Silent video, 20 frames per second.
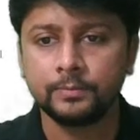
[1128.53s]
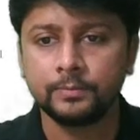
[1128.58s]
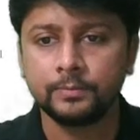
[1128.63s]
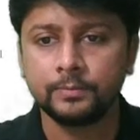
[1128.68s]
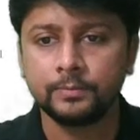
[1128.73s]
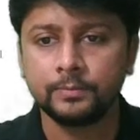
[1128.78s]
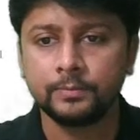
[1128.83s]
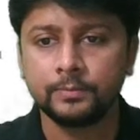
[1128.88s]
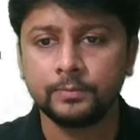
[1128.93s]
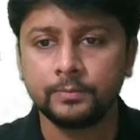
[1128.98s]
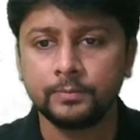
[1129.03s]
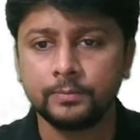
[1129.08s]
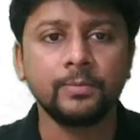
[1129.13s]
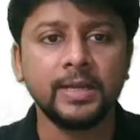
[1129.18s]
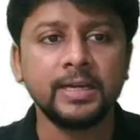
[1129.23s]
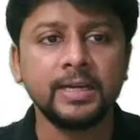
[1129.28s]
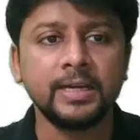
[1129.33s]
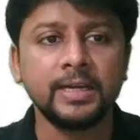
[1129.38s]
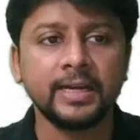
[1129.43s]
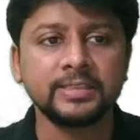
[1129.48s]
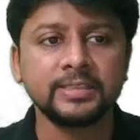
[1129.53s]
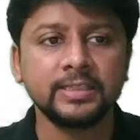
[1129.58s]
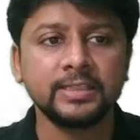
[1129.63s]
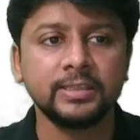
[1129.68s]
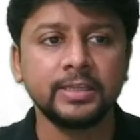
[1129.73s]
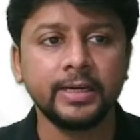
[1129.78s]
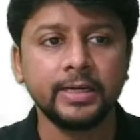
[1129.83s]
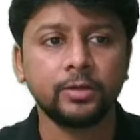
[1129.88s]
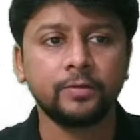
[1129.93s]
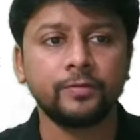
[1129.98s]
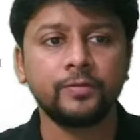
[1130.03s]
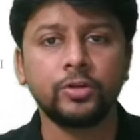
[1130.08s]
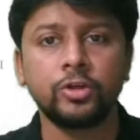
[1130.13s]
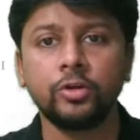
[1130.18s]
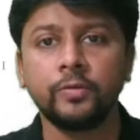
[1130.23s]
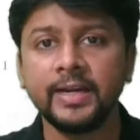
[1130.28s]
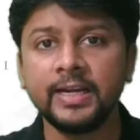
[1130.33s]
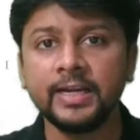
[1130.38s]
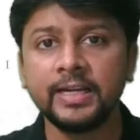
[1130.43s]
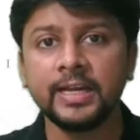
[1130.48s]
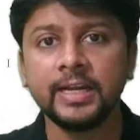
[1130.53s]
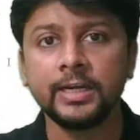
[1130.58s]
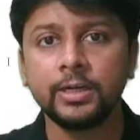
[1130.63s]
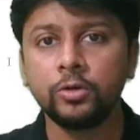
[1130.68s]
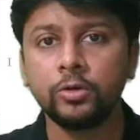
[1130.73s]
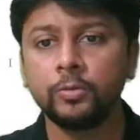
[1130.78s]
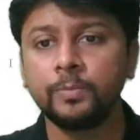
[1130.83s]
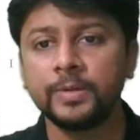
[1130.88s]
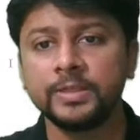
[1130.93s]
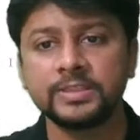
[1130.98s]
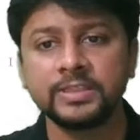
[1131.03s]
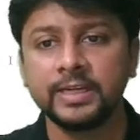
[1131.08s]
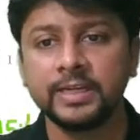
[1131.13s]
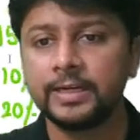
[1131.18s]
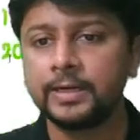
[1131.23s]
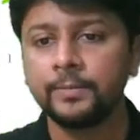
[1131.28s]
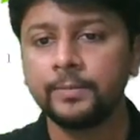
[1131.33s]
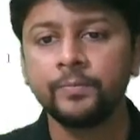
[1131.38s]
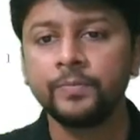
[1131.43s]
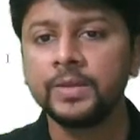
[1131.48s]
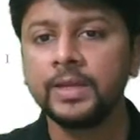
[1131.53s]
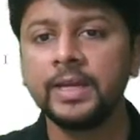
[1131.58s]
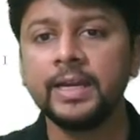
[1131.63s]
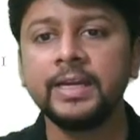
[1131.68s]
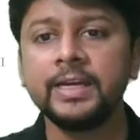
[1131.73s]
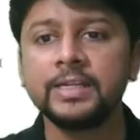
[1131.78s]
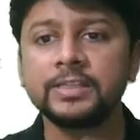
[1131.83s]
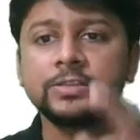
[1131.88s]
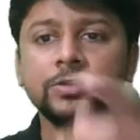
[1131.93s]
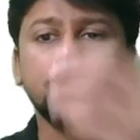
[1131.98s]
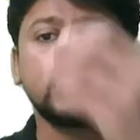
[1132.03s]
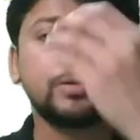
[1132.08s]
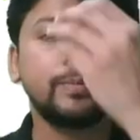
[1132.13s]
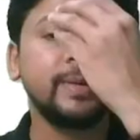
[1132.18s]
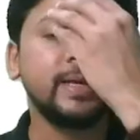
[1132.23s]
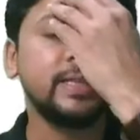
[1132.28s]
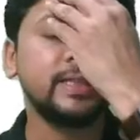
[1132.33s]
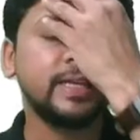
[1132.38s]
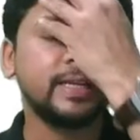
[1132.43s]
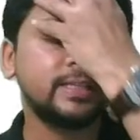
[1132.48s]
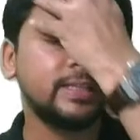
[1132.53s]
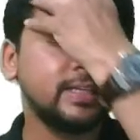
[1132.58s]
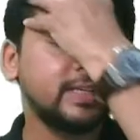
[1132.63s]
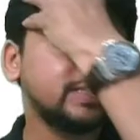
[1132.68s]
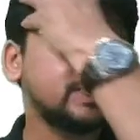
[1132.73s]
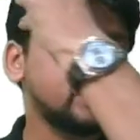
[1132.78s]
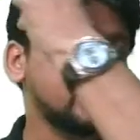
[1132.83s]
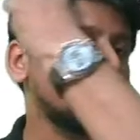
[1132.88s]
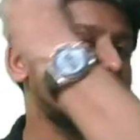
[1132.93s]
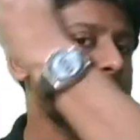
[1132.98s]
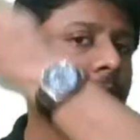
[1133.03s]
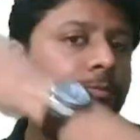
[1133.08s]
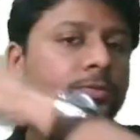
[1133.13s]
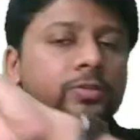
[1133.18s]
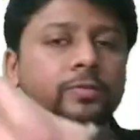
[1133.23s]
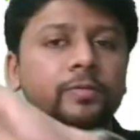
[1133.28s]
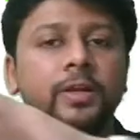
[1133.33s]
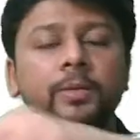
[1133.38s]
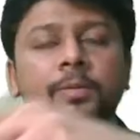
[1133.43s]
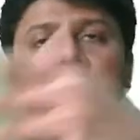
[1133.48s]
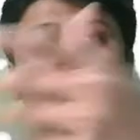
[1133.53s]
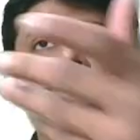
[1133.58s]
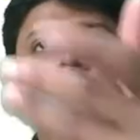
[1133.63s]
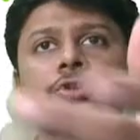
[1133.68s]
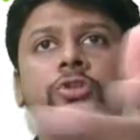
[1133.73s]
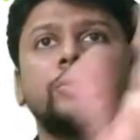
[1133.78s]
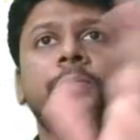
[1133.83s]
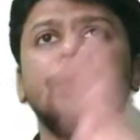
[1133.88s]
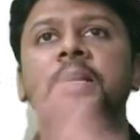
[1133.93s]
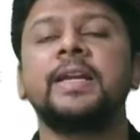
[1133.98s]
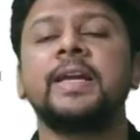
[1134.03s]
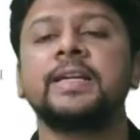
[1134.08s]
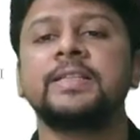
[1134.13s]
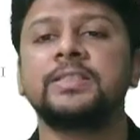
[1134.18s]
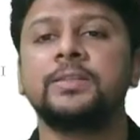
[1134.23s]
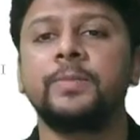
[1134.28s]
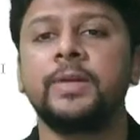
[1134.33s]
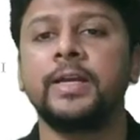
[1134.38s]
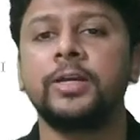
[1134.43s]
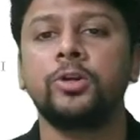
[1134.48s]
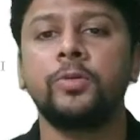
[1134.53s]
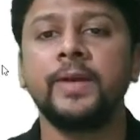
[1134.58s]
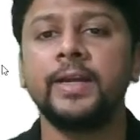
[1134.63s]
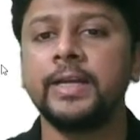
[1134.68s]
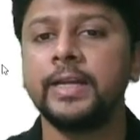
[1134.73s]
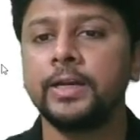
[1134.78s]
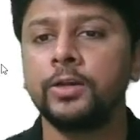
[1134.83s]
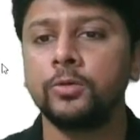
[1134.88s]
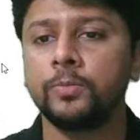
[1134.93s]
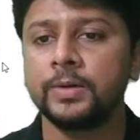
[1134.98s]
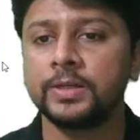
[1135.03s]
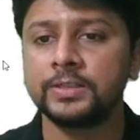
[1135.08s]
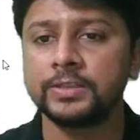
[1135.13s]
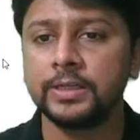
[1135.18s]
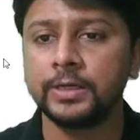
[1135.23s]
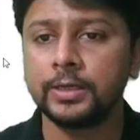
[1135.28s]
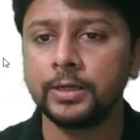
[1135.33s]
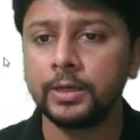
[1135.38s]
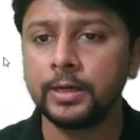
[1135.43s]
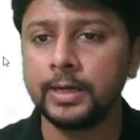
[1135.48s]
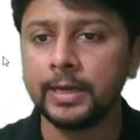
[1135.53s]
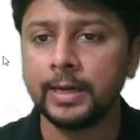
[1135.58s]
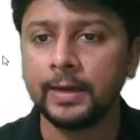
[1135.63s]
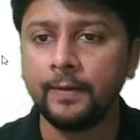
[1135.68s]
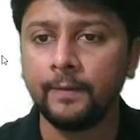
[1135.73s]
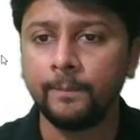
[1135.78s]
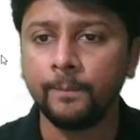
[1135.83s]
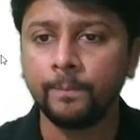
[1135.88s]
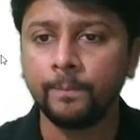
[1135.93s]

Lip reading: now that I'm paying tax at the rate of 22%, it does not mean that these incomes will be also be taxable at 22%. Nah,